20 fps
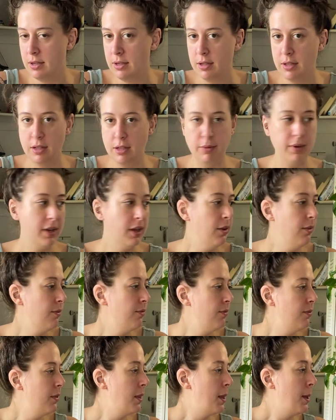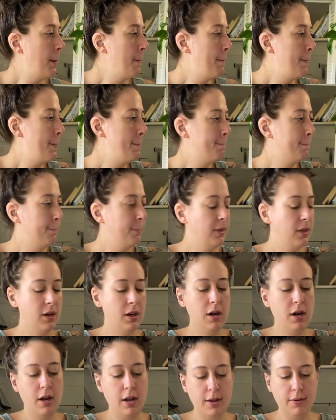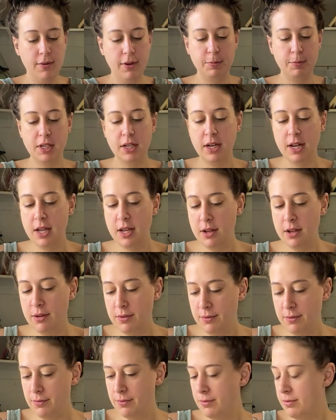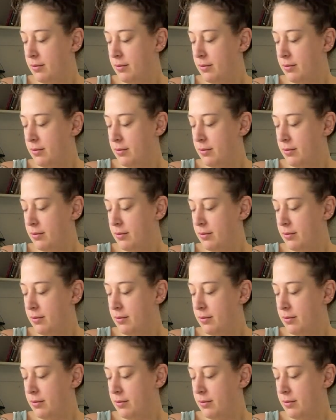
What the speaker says: There we go. All right, upside down.